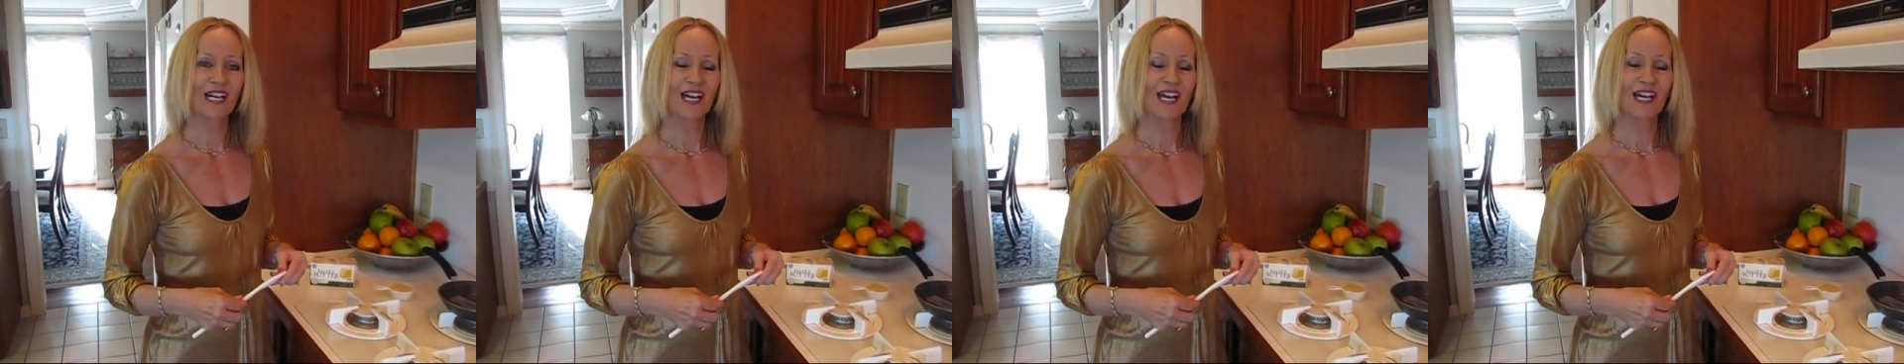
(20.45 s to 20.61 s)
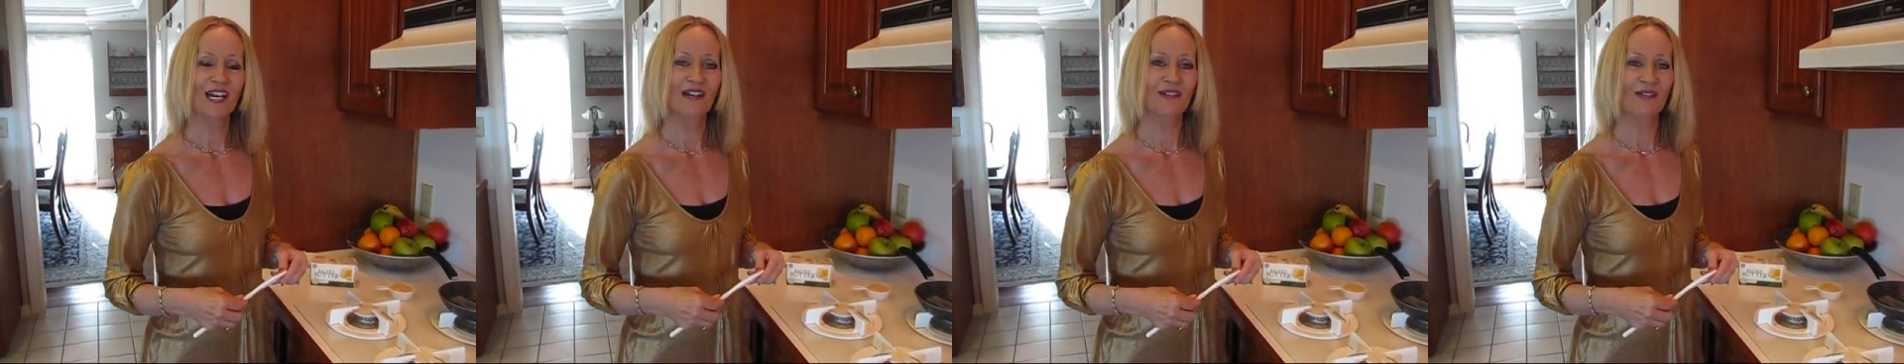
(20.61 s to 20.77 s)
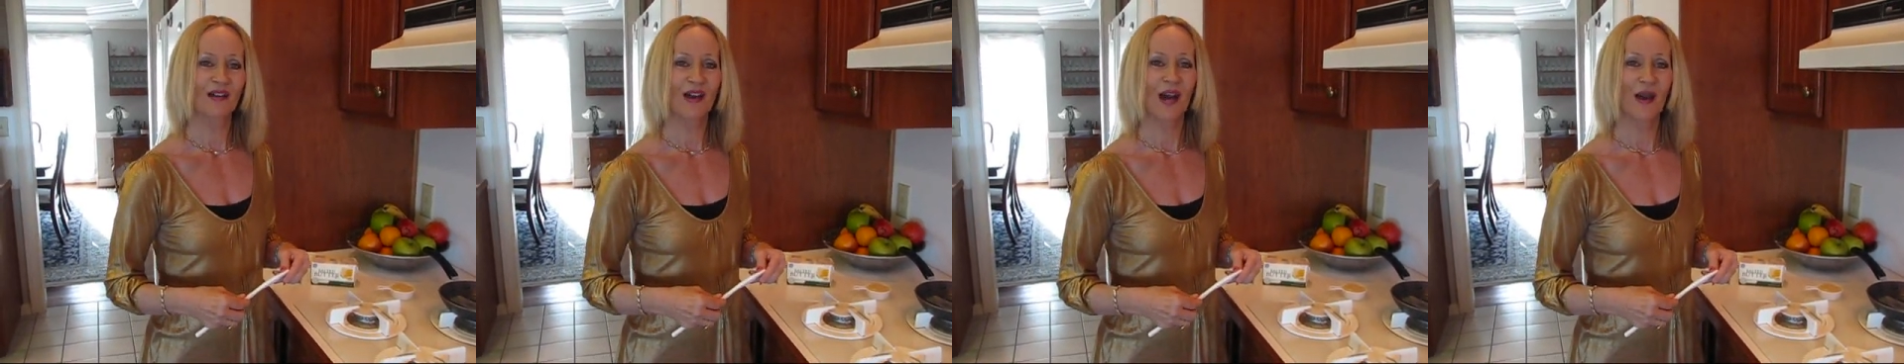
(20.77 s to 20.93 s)

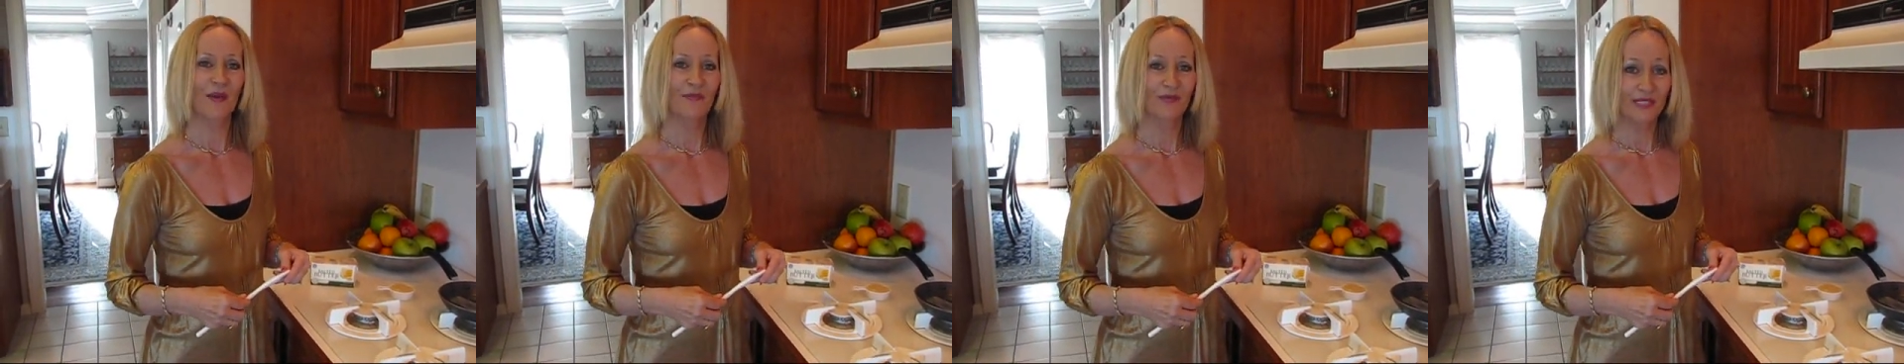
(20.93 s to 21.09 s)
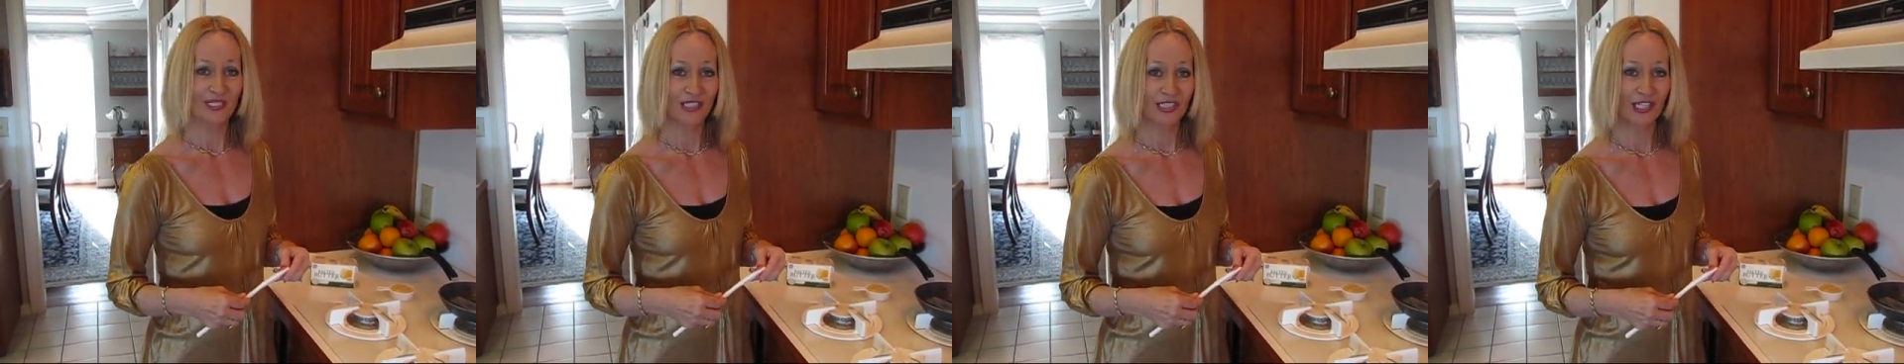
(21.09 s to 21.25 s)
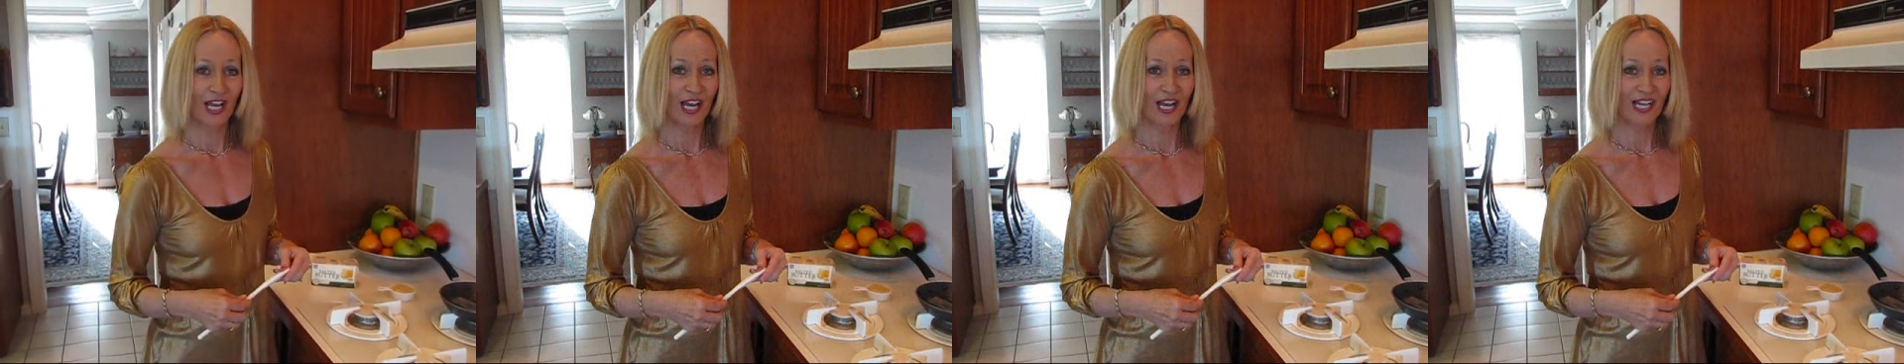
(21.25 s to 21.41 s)
uh,
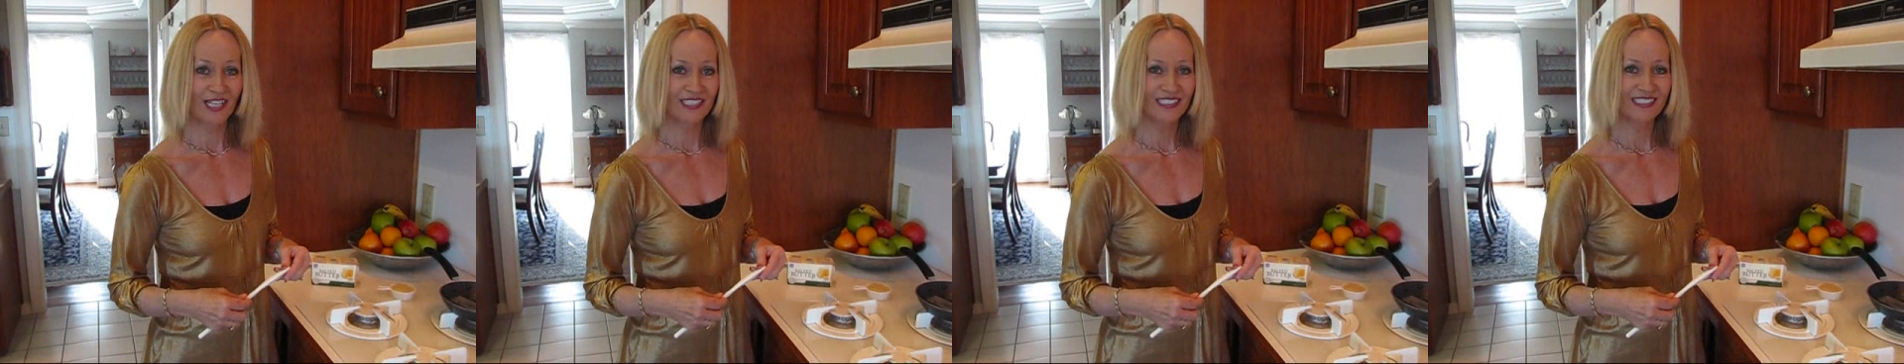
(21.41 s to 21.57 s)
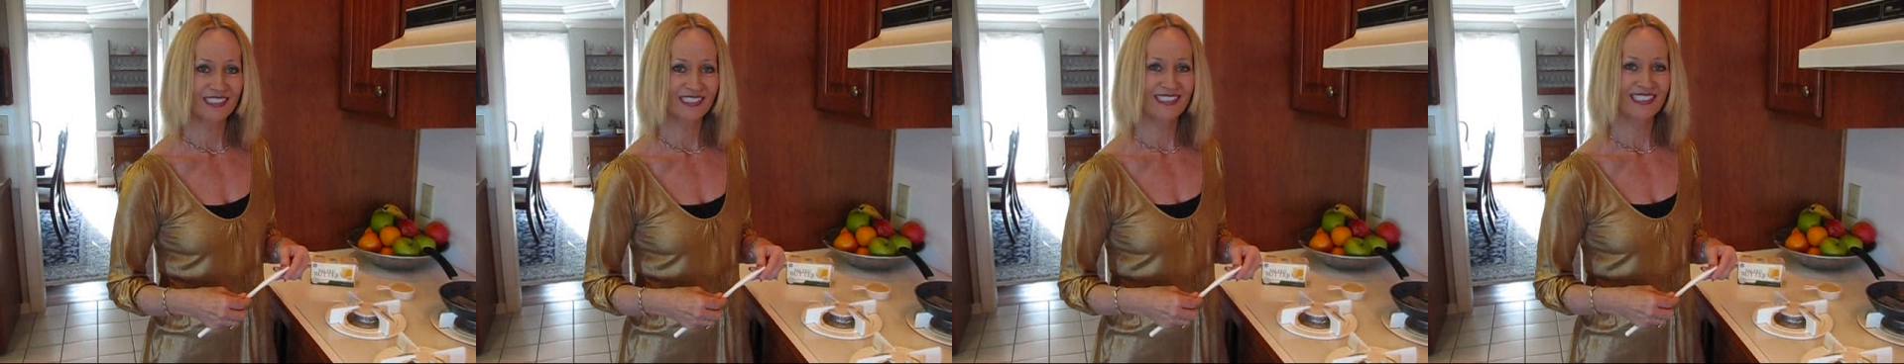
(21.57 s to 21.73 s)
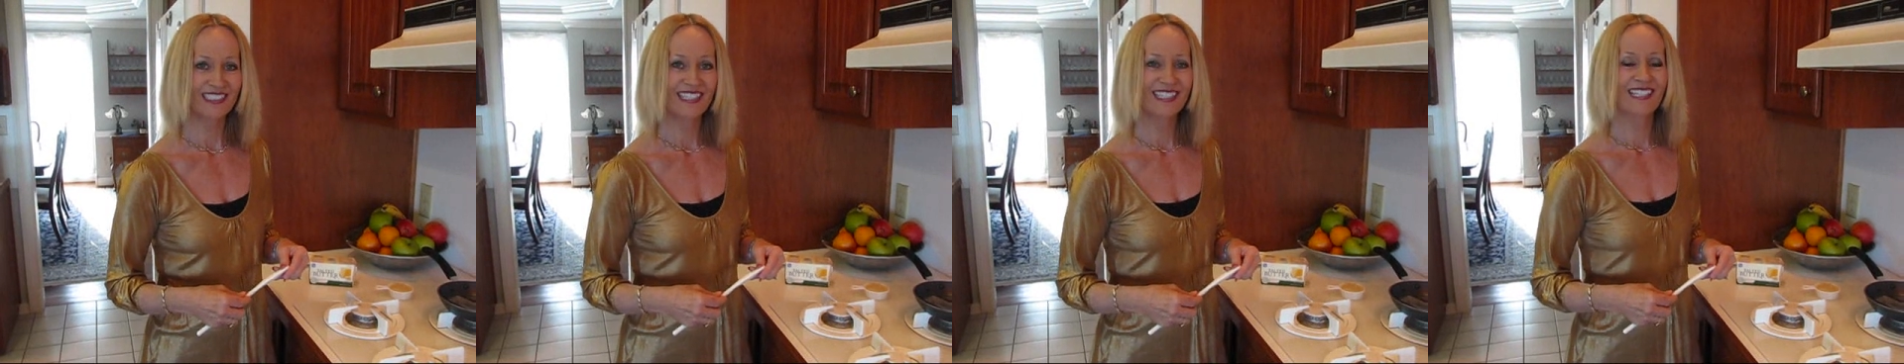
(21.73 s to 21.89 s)
Hoppin'
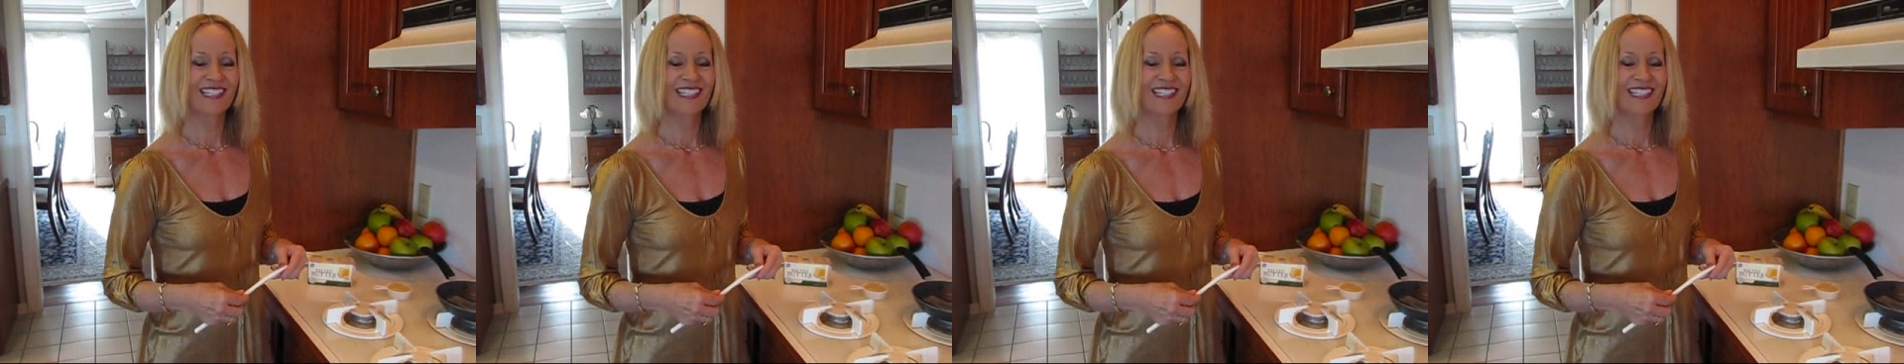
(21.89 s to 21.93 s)
John